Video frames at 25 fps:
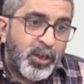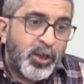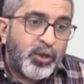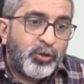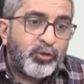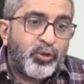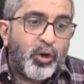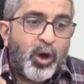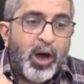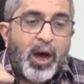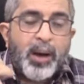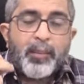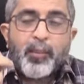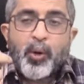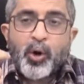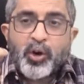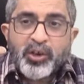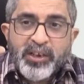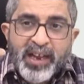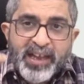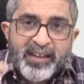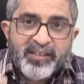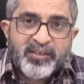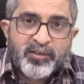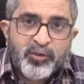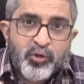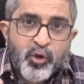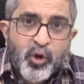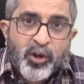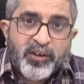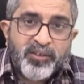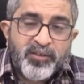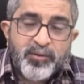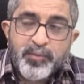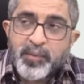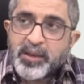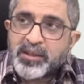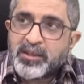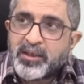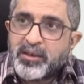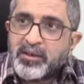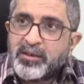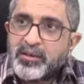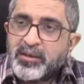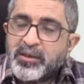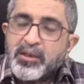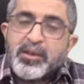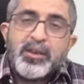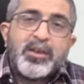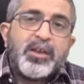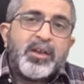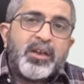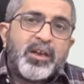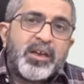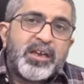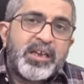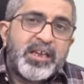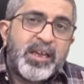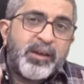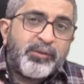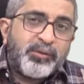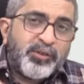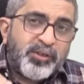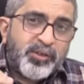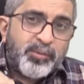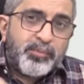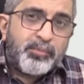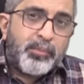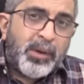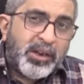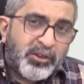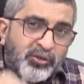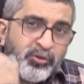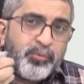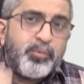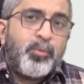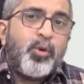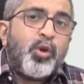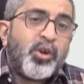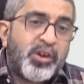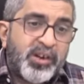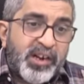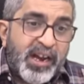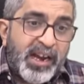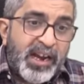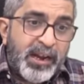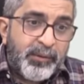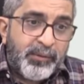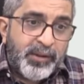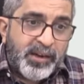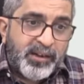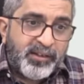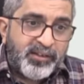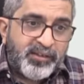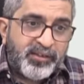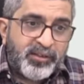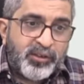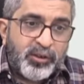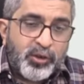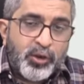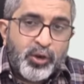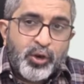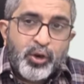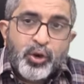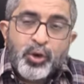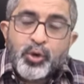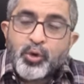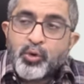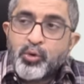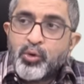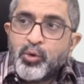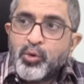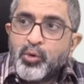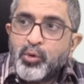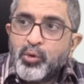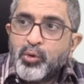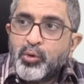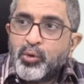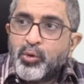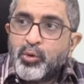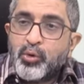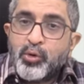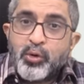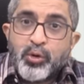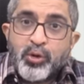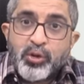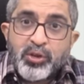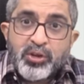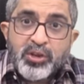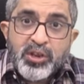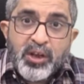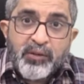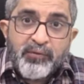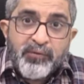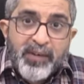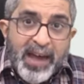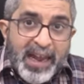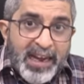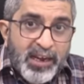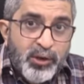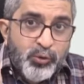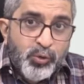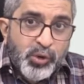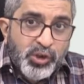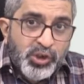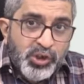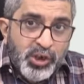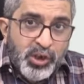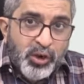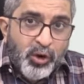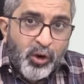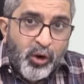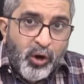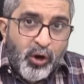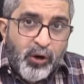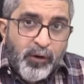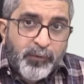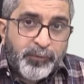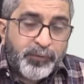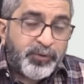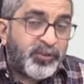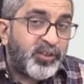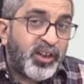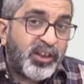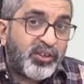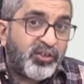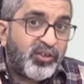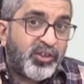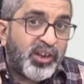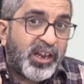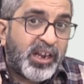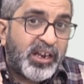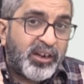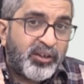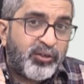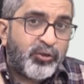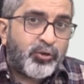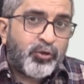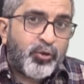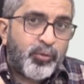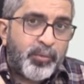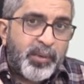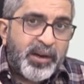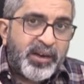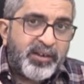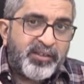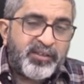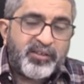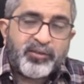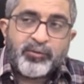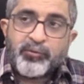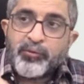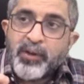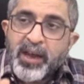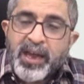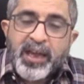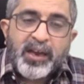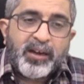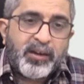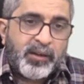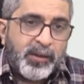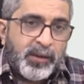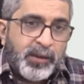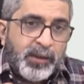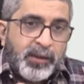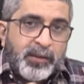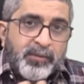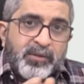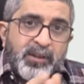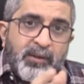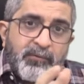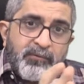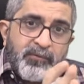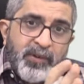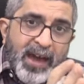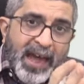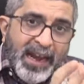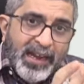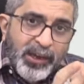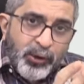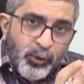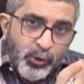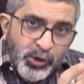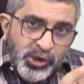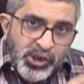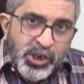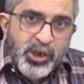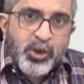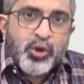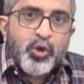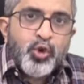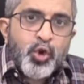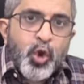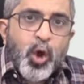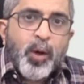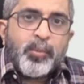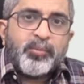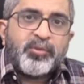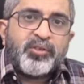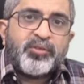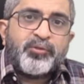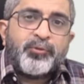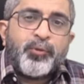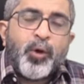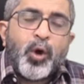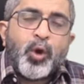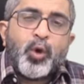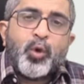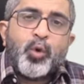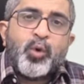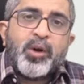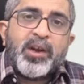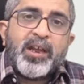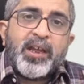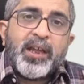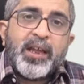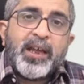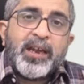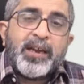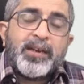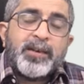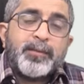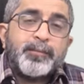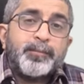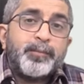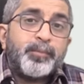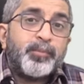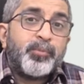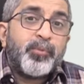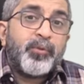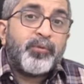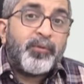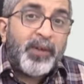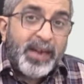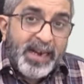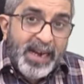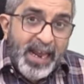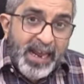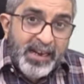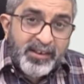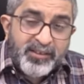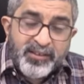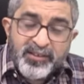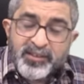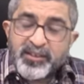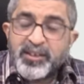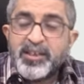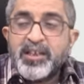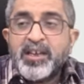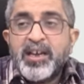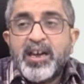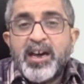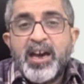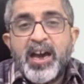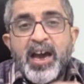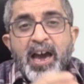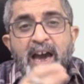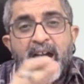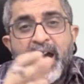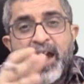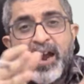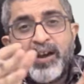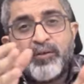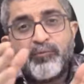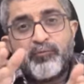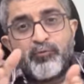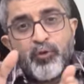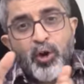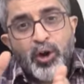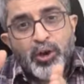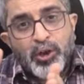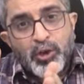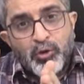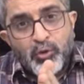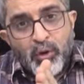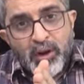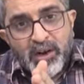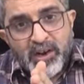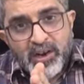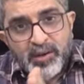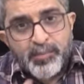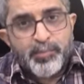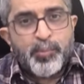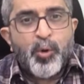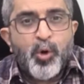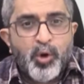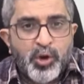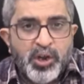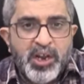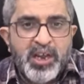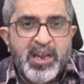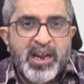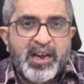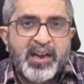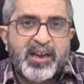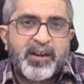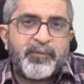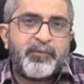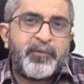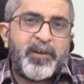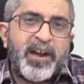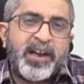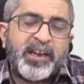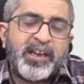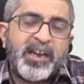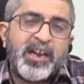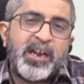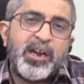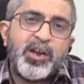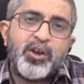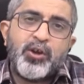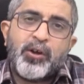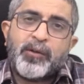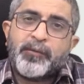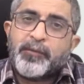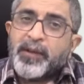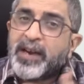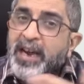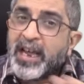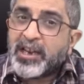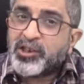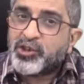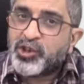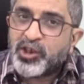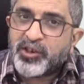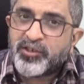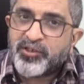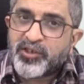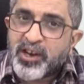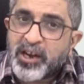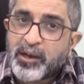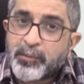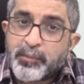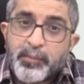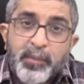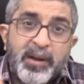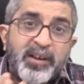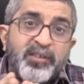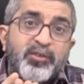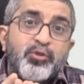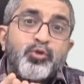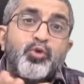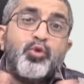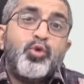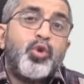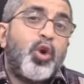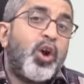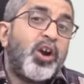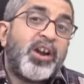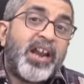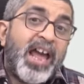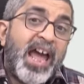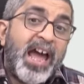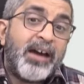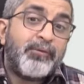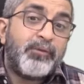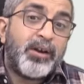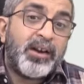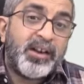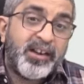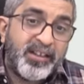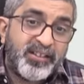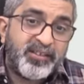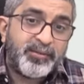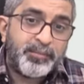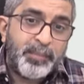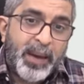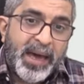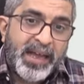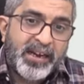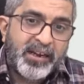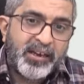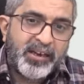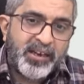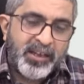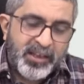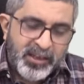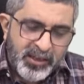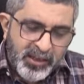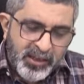So amortized cost method gives much more relevance to the valuation of such instruments, where the valuation norms followed in finance and what you are reporting and reflecting in your financial statements do not have a disparity.